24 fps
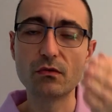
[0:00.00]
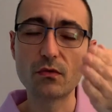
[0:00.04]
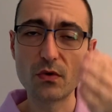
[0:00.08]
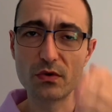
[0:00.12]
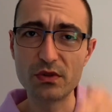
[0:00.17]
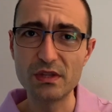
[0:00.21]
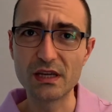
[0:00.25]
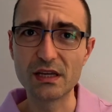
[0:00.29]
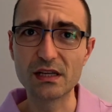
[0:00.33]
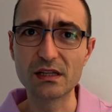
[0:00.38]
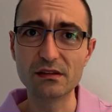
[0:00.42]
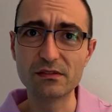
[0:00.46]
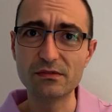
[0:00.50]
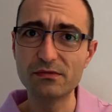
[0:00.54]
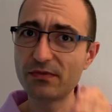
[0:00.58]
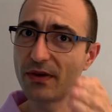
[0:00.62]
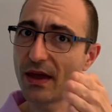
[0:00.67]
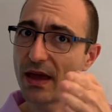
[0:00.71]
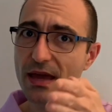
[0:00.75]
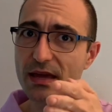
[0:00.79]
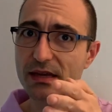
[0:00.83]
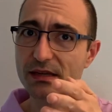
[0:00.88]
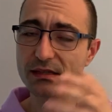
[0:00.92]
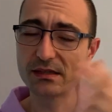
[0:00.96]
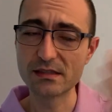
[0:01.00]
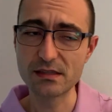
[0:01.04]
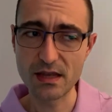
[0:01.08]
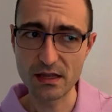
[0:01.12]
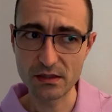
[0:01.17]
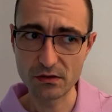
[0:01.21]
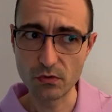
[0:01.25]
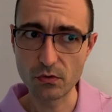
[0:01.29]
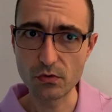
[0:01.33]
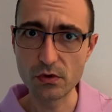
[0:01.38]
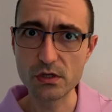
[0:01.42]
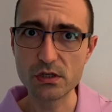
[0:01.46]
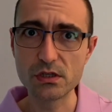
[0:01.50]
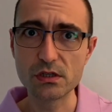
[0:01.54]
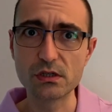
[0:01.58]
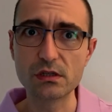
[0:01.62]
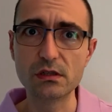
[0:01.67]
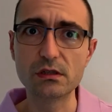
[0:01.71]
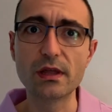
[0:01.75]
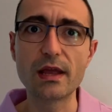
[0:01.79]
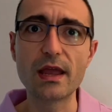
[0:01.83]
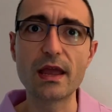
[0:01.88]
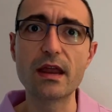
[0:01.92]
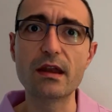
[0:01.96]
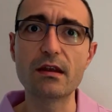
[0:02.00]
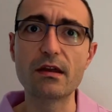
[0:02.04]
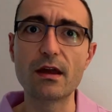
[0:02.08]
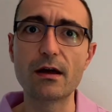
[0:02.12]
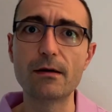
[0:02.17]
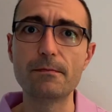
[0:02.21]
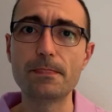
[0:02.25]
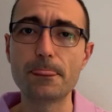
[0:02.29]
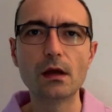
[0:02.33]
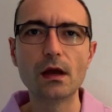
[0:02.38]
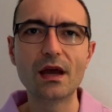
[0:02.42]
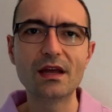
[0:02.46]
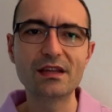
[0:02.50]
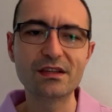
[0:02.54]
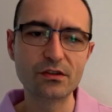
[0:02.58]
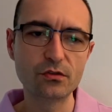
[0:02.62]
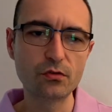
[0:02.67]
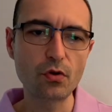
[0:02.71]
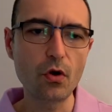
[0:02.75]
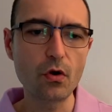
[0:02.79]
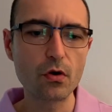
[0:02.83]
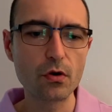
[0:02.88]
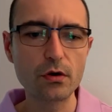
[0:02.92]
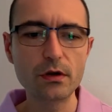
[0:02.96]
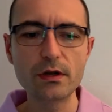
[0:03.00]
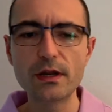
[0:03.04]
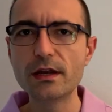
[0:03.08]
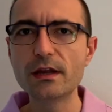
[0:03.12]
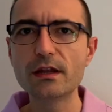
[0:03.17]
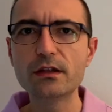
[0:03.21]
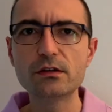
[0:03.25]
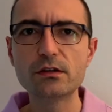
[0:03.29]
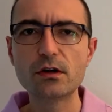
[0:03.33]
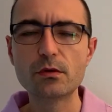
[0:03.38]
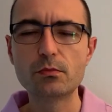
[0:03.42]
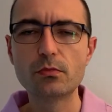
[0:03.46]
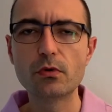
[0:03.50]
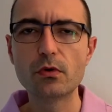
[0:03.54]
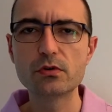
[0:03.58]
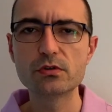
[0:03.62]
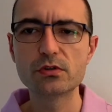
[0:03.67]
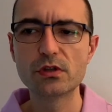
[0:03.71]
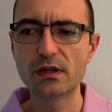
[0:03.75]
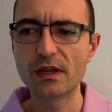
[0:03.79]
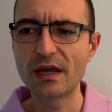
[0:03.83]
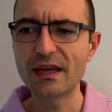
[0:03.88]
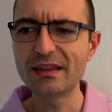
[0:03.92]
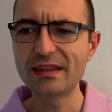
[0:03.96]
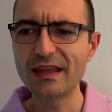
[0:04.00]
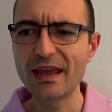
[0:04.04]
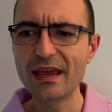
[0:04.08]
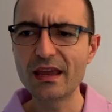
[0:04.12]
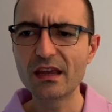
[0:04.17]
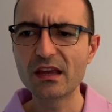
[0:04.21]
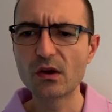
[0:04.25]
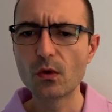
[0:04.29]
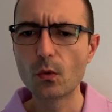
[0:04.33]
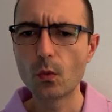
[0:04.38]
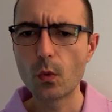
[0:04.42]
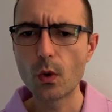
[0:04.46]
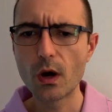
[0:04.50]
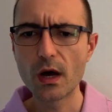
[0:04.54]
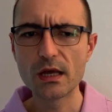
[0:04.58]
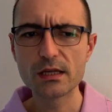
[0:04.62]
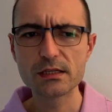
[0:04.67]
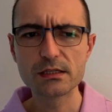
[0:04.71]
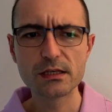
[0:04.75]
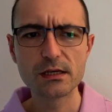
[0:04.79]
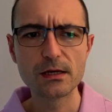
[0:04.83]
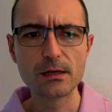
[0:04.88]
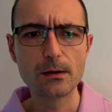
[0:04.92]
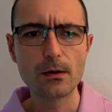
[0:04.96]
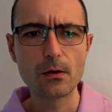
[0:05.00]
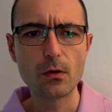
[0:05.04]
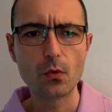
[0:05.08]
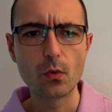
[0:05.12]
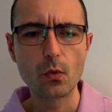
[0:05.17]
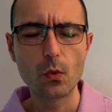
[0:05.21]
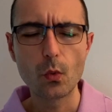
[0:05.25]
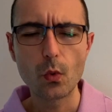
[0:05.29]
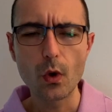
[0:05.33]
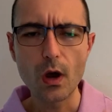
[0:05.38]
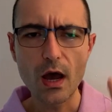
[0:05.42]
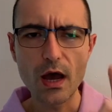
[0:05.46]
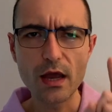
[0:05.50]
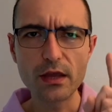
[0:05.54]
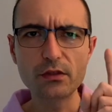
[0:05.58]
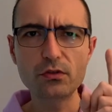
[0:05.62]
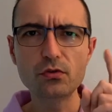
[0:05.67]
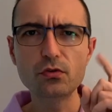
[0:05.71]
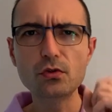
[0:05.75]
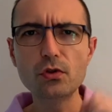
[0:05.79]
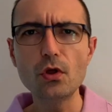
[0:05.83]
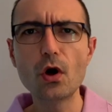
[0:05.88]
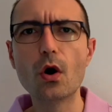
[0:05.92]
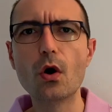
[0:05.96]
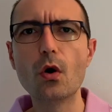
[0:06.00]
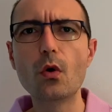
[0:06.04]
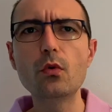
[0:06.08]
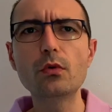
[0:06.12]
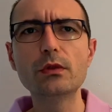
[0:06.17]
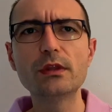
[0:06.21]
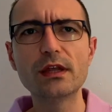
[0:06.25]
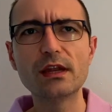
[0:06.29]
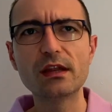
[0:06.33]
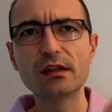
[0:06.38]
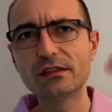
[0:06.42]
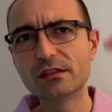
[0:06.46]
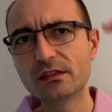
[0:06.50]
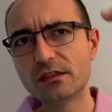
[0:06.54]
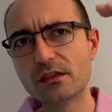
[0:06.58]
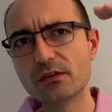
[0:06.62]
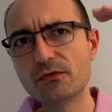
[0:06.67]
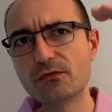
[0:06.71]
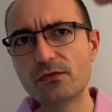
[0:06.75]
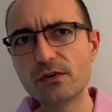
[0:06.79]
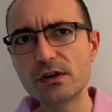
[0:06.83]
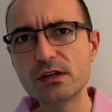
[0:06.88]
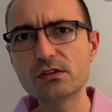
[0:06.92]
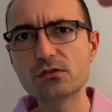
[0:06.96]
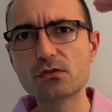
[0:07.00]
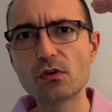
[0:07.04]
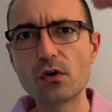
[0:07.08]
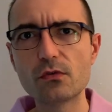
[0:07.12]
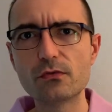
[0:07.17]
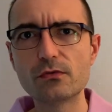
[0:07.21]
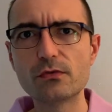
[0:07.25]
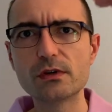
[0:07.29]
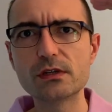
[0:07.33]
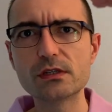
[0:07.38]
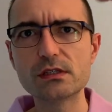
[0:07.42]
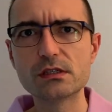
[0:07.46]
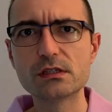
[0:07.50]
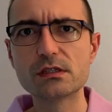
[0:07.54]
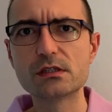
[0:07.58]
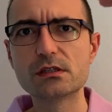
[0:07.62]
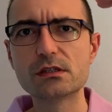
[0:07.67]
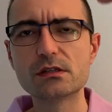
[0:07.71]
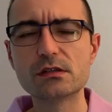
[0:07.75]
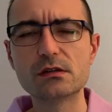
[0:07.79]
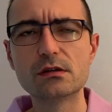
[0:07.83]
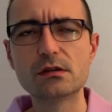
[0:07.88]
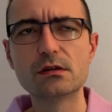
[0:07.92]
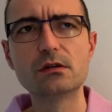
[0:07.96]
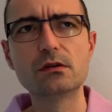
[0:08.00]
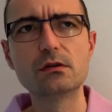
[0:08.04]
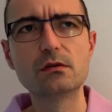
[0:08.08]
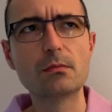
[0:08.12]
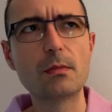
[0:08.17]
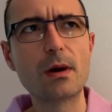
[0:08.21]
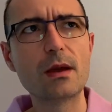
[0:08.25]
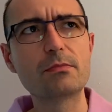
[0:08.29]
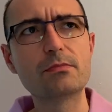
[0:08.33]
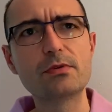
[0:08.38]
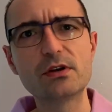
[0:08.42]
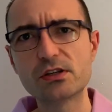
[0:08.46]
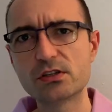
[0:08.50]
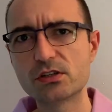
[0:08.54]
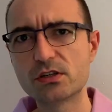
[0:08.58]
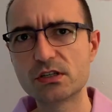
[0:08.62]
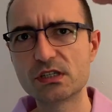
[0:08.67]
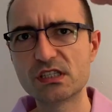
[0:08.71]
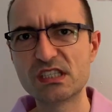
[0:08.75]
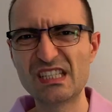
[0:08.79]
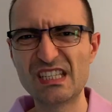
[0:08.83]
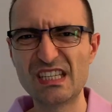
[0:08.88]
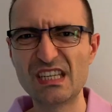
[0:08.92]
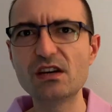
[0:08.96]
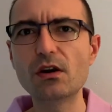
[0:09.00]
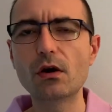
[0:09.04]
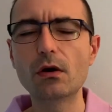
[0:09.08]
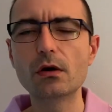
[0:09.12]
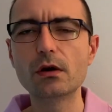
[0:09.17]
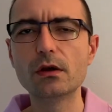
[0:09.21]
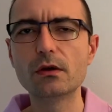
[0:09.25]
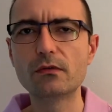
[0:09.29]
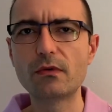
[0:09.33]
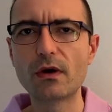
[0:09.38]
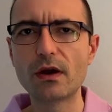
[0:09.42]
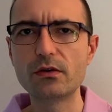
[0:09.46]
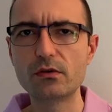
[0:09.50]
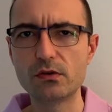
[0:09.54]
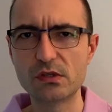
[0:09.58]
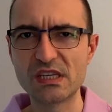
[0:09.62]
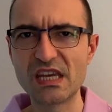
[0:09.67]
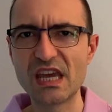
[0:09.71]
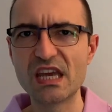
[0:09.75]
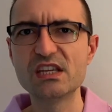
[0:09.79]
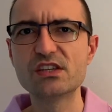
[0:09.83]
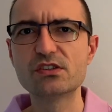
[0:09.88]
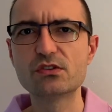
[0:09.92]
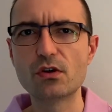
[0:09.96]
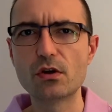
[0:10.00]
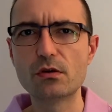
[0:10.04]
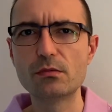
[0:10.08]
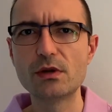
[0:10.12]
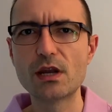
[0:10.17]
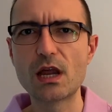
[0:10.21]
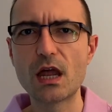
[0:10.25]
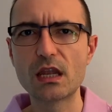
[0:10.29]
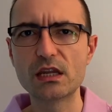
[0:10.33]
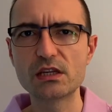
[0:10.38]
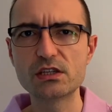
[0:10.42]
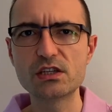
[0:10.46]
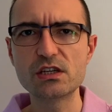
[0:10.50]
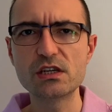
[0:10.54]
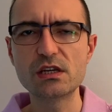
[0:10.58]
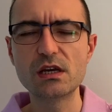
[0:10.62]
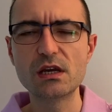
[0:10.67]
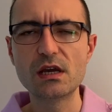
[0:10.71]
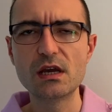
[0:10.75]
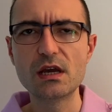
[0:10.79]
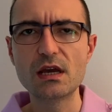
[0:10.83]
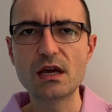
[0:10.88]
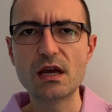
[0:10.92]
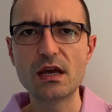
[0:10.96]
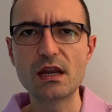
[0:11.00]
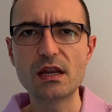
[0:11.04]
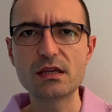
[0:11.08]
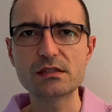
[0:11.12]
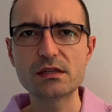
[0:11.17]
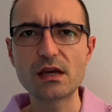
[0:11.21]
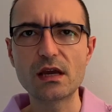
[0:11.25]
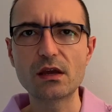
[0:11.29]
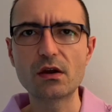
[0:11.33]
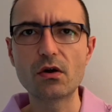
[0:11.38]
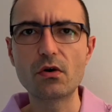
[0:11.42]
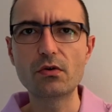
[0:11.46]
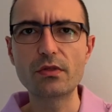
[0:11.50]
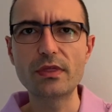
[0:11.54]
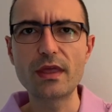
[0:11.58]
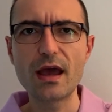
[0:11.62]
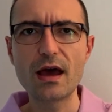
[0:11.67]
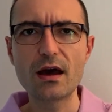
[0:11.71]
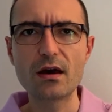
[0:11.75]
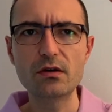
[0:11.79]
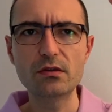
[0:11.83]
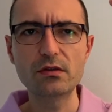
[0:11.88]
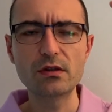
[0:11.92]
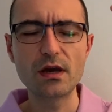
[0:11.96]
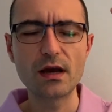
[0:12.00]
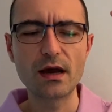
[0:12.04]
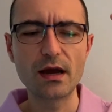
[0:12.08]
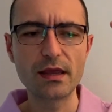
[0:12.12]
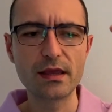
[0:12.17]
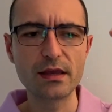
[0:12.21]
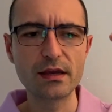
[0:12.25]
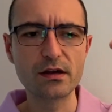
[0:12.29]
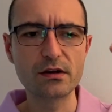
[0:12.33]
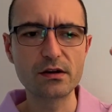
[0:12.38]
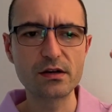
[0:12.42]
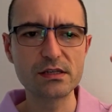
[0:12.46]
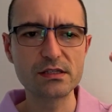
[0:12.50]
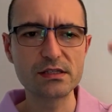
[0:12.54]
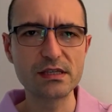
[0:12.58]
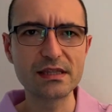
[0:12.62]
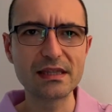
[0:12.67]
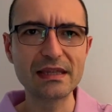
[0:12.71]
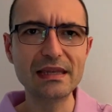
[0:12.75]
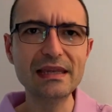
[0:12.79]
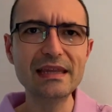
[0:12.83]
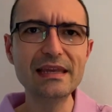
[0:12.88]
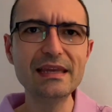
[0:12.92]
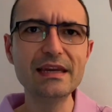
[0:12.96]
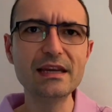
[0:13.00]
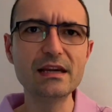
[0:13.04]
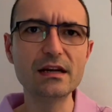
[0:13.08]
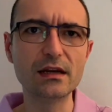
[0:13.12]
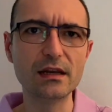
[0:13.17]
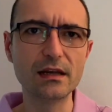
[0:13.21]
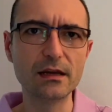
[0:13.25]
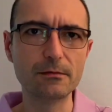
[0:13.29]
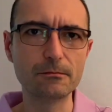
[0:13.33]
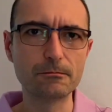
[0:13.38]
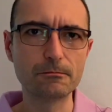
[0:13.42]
vertical face, not the original area. And the third, another approach that I take was, I do know that the free surface, my pressure is zero, if I use gauge terminology, and as I go down, I increase it linearly,